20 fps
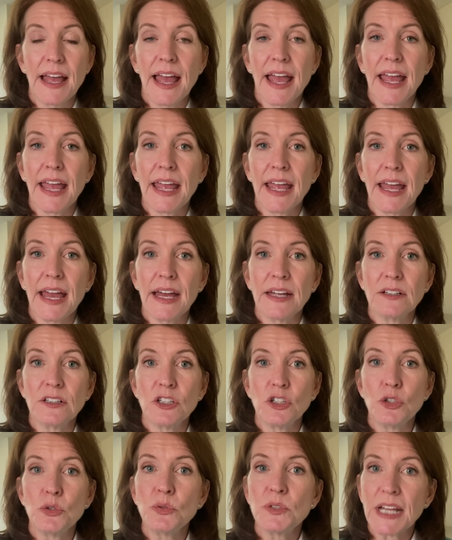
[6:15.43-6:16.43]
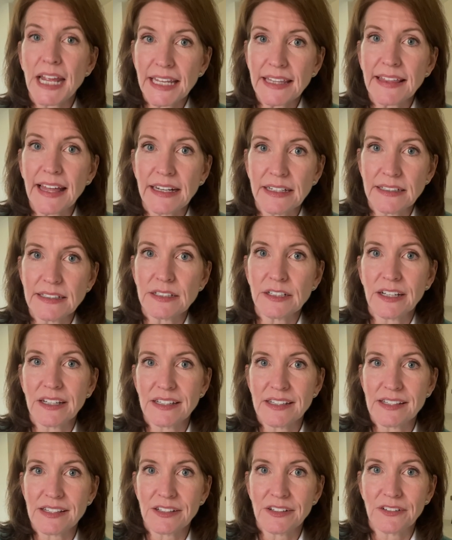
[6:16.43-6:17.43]
And you take that into
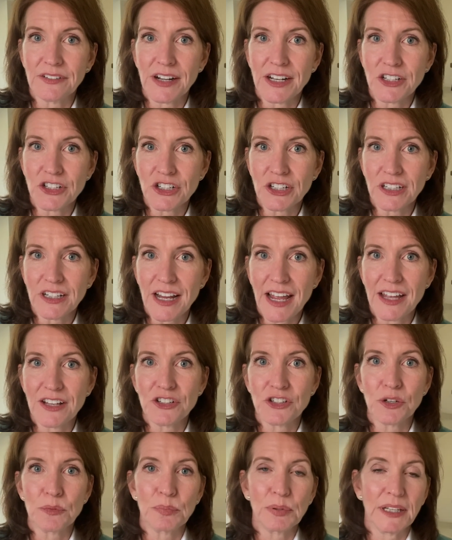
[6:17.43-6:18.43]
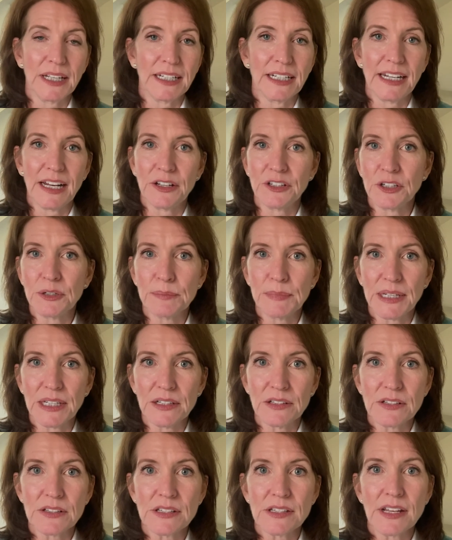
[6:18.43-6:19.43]
consideration as you're planning out your
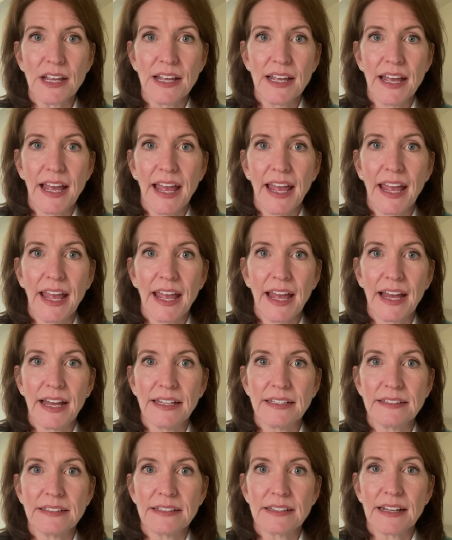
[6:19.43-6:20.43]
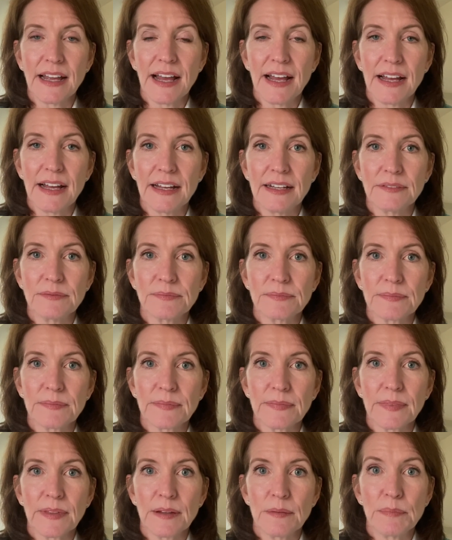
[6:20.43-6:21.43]
meals.
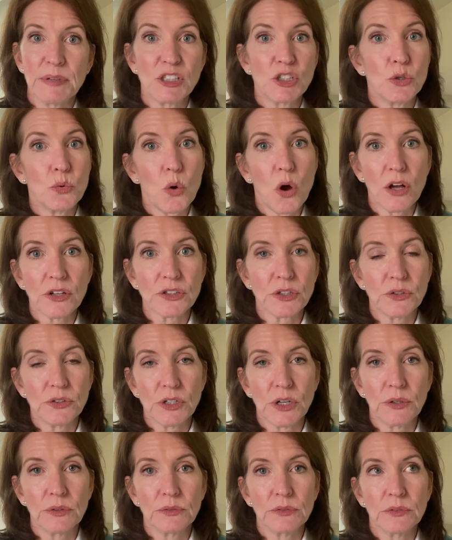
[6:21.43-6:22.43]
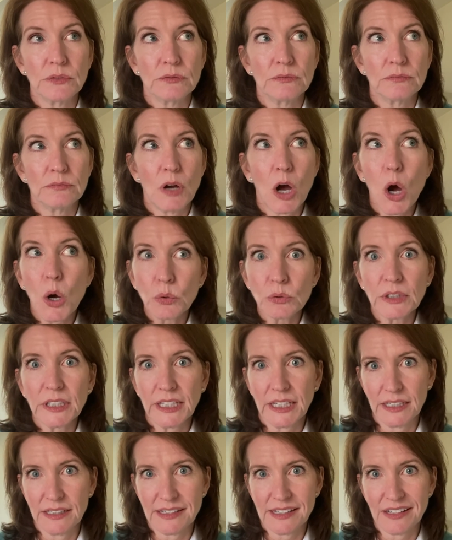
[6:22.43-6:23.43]
But you also don't only
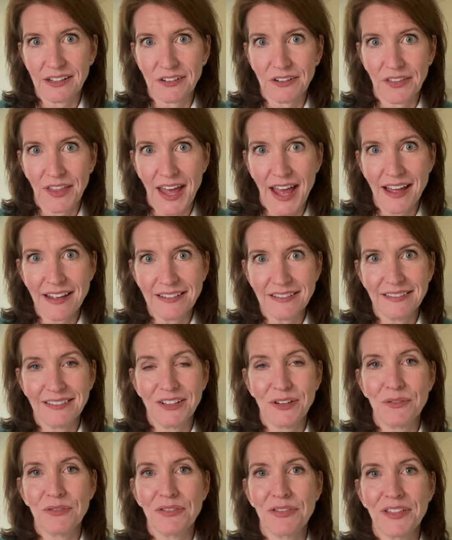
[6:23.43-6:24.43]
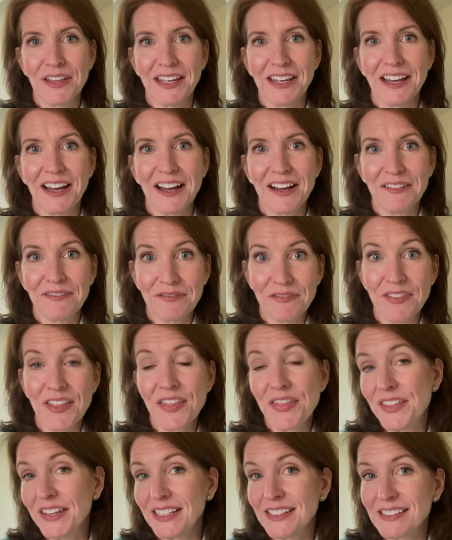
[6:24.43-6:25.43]
consider that. You think of the
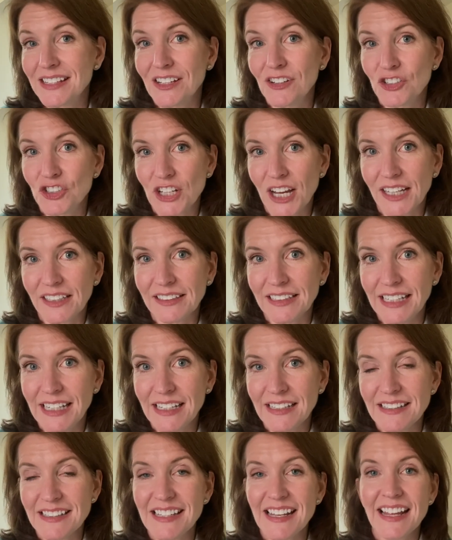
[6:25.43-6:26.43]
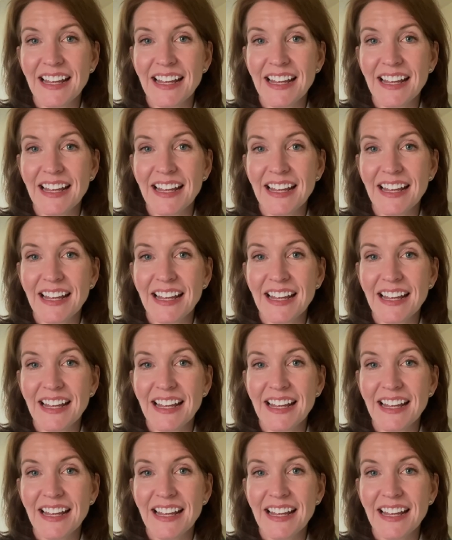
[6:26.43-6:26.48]
things that your child needs,